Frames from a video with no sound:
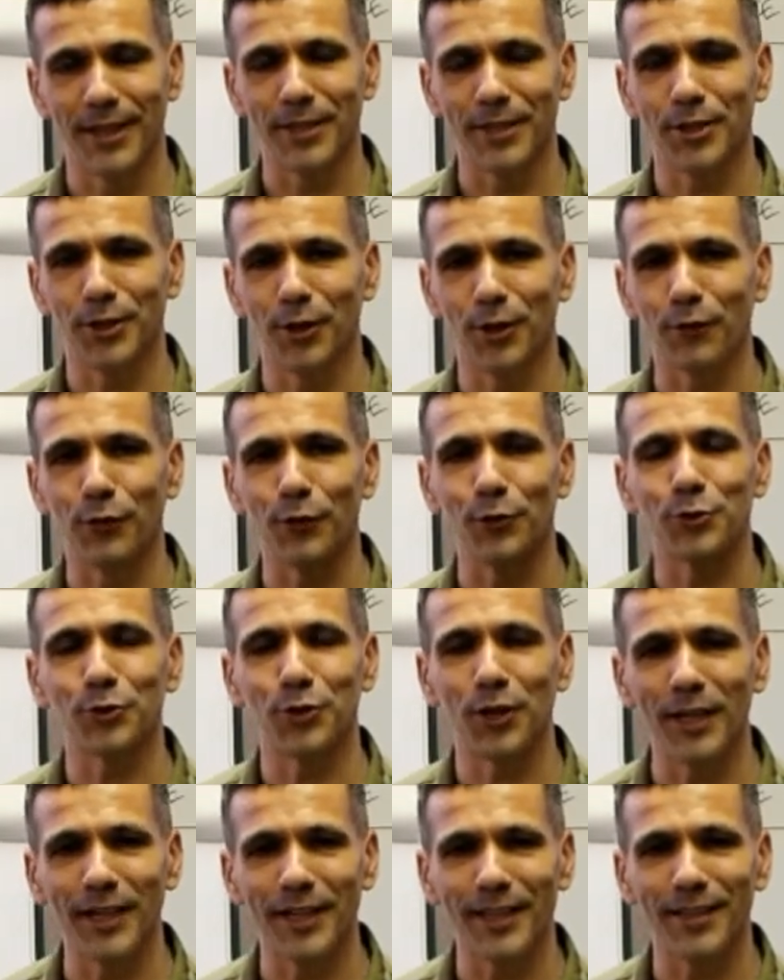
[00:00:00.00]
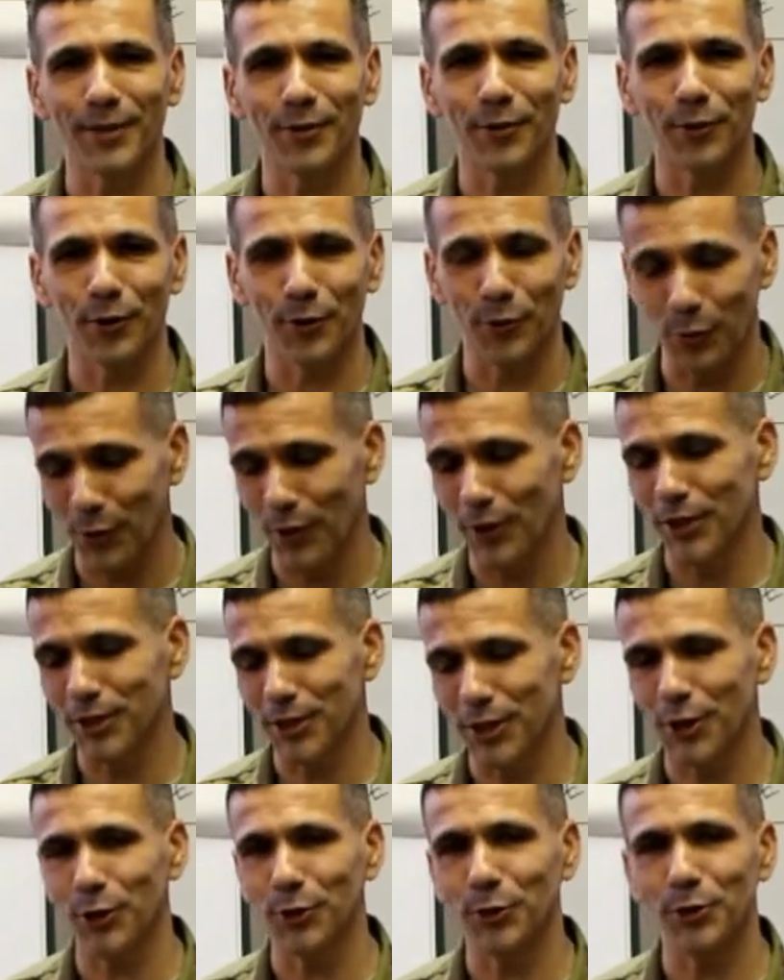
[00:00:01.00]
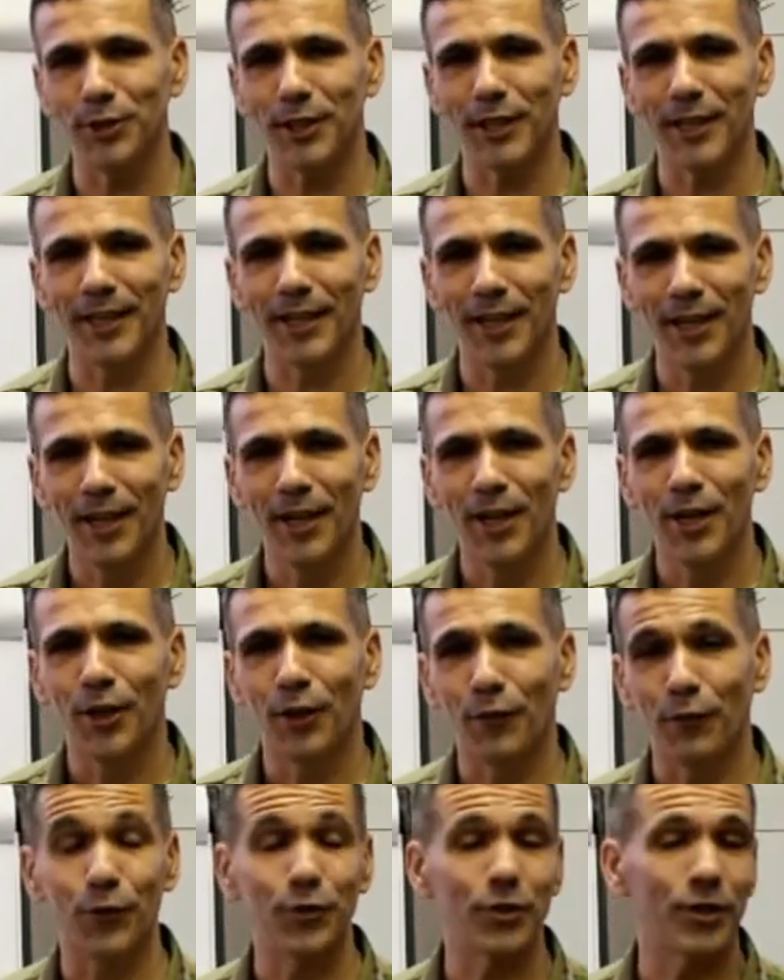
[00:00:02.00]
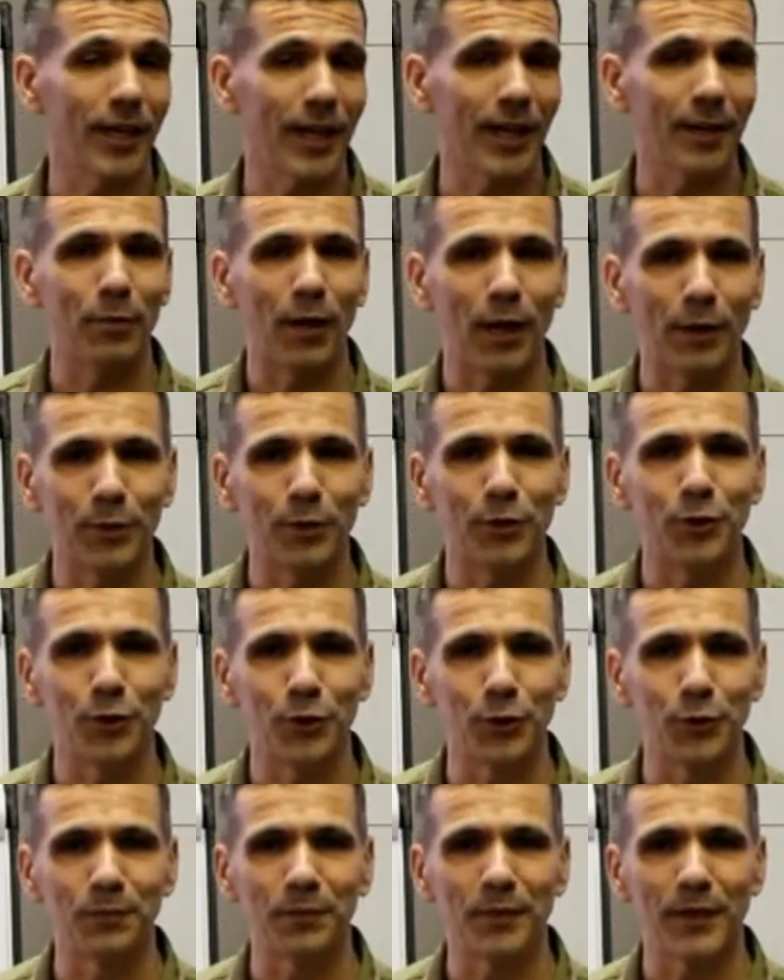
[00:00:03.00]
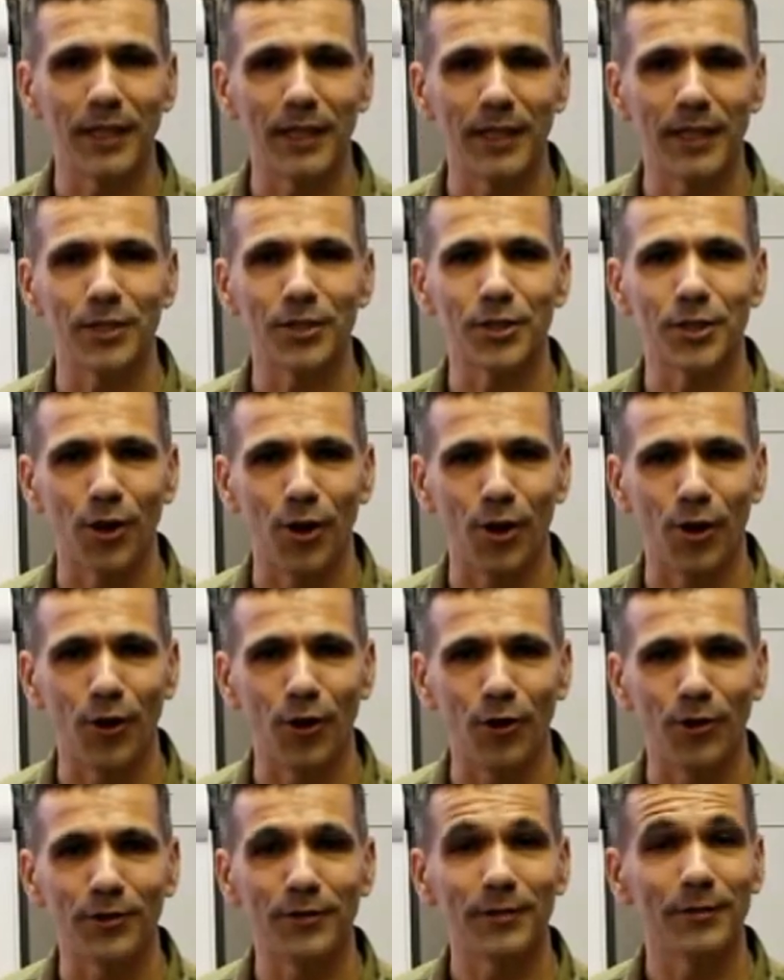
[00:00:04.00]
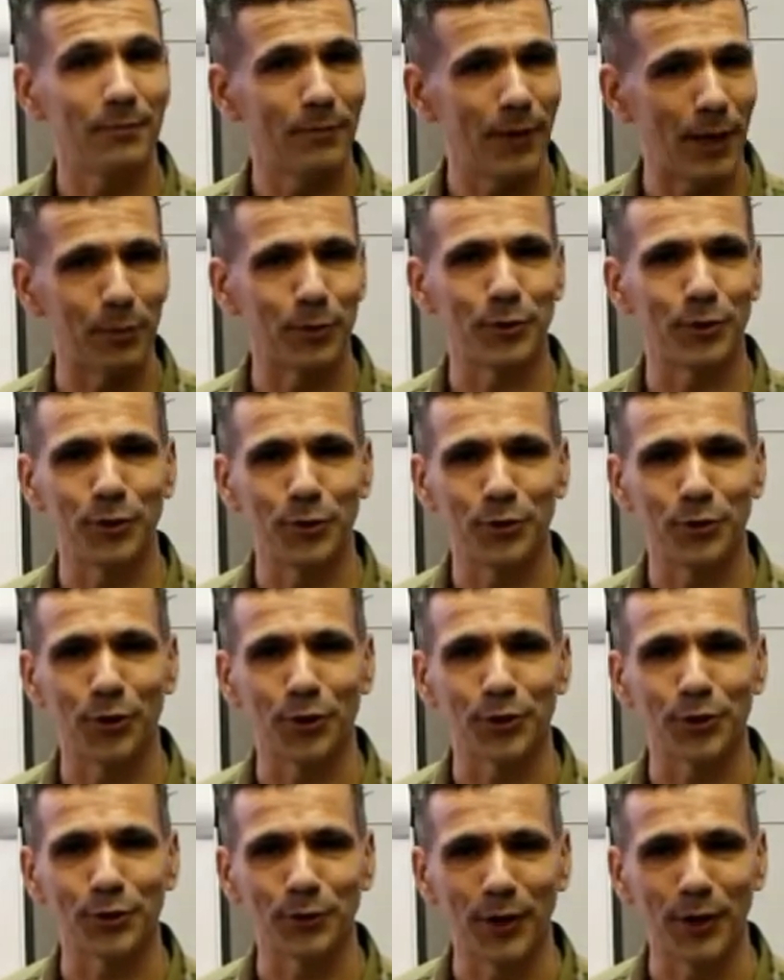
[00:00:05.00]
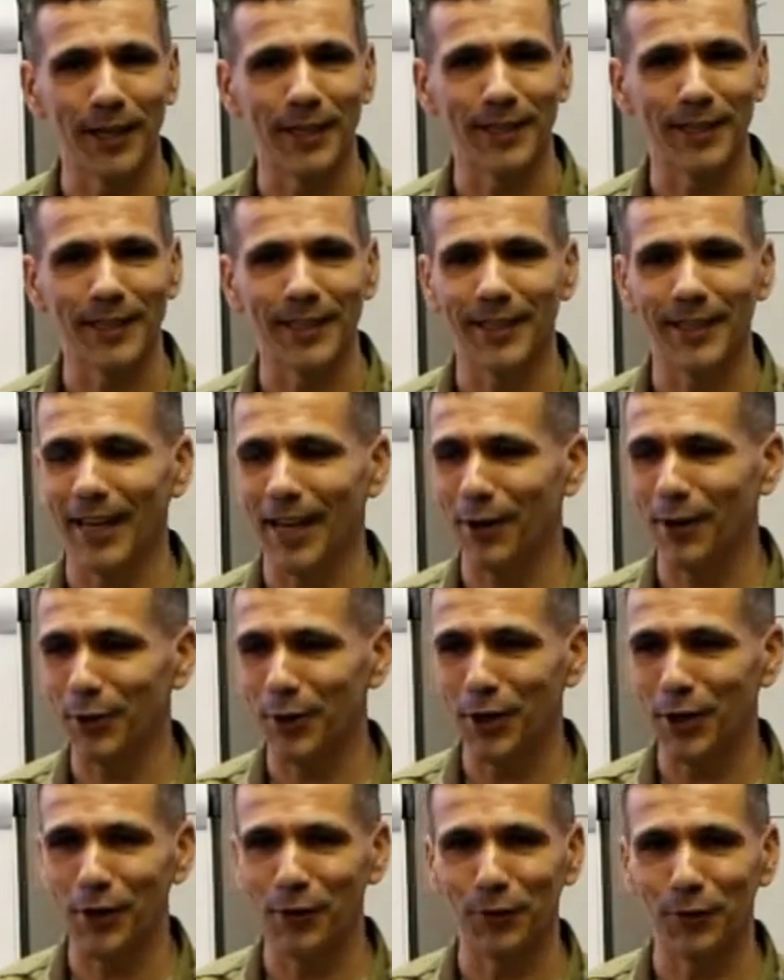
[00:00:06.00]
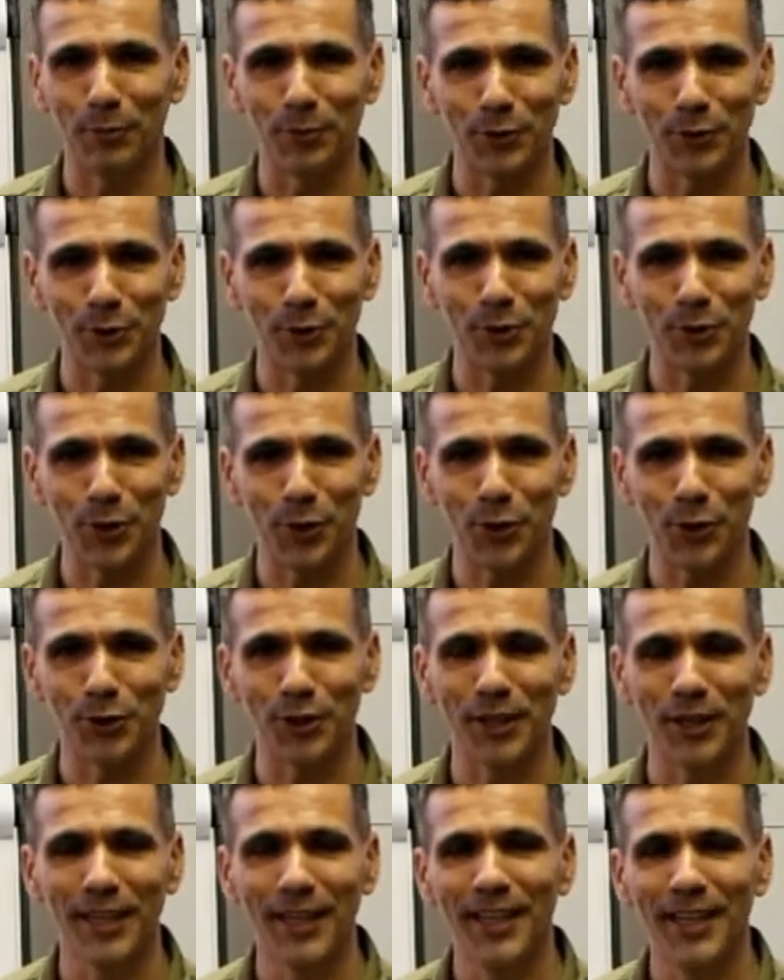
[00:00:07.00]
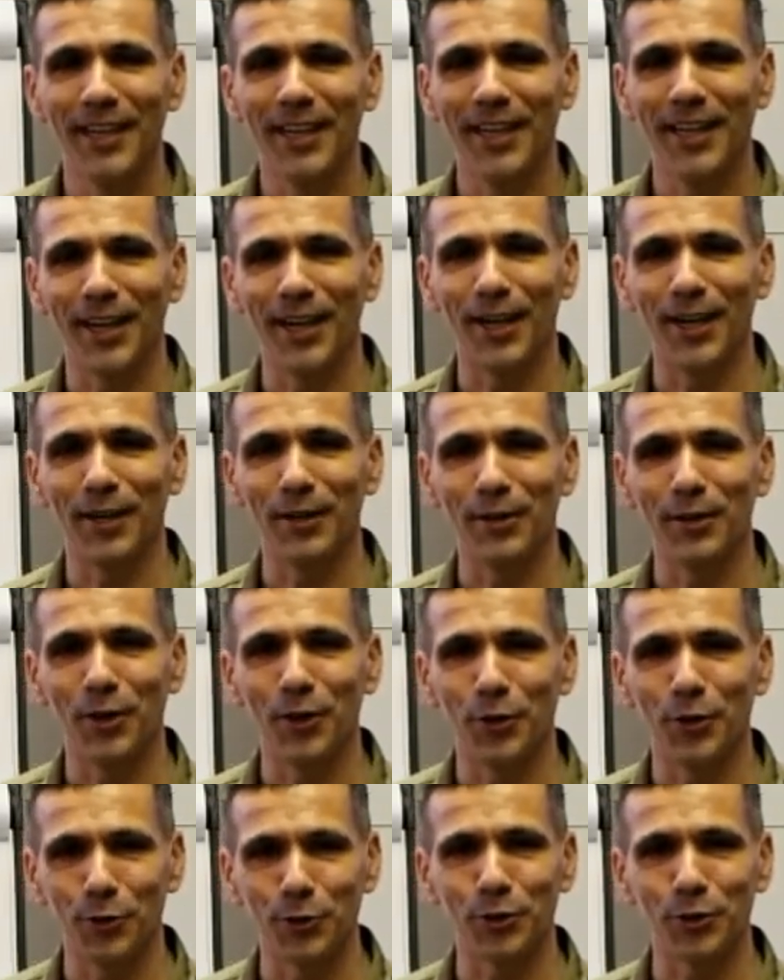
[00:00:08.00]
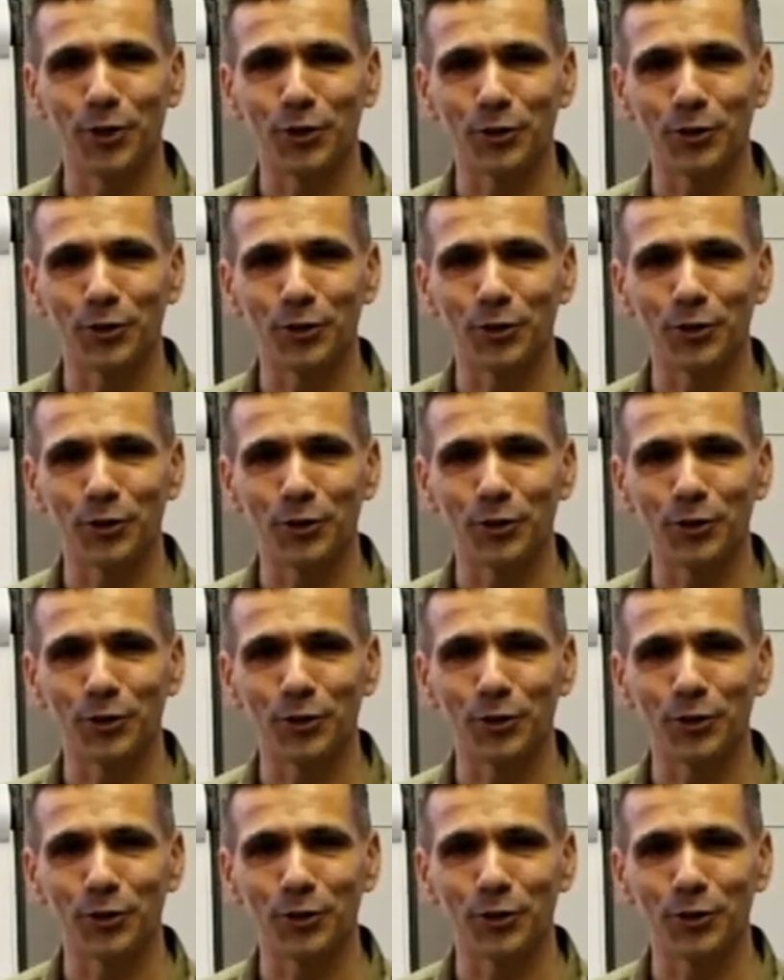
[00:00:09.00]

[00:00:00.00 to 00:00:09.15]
As a young first lieutenant, or as a young lieutenant, the first thing I'd probably do is call my platoon sergeant, right? And I would give the platoon sergeant those